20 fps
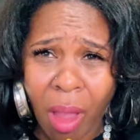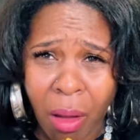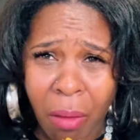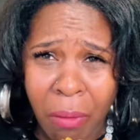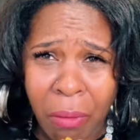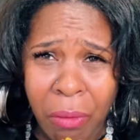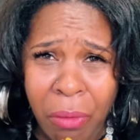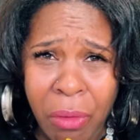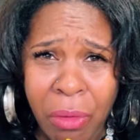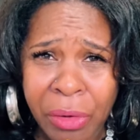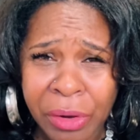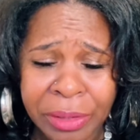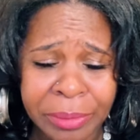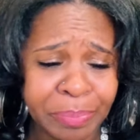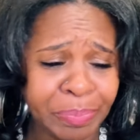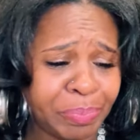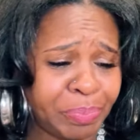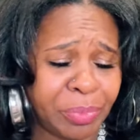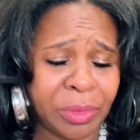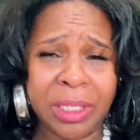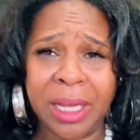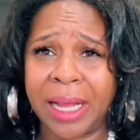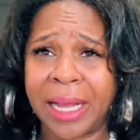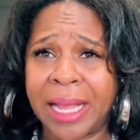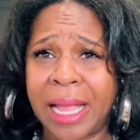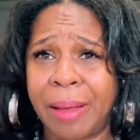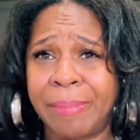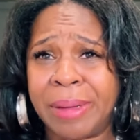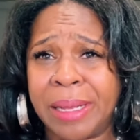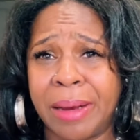Oh, That
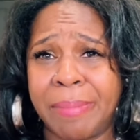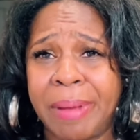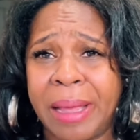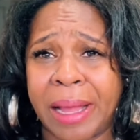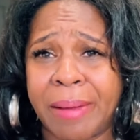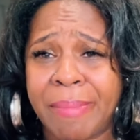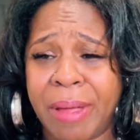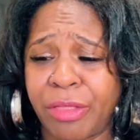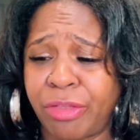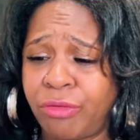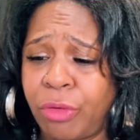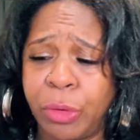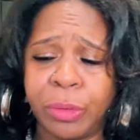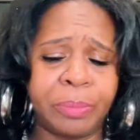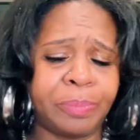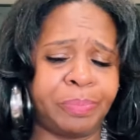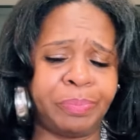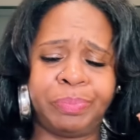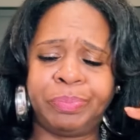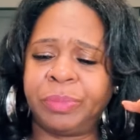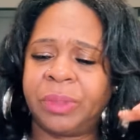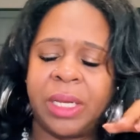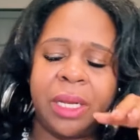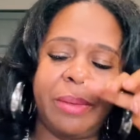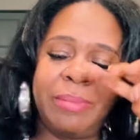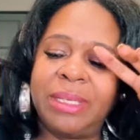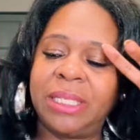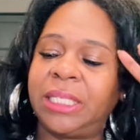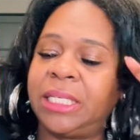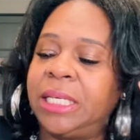got me in the back of my throat.
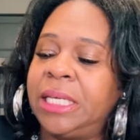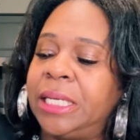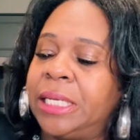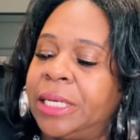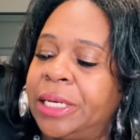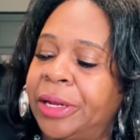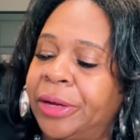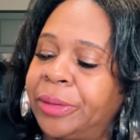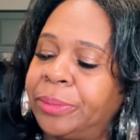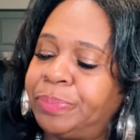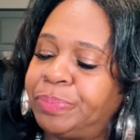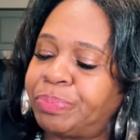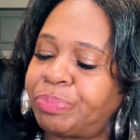Lemon seed in there.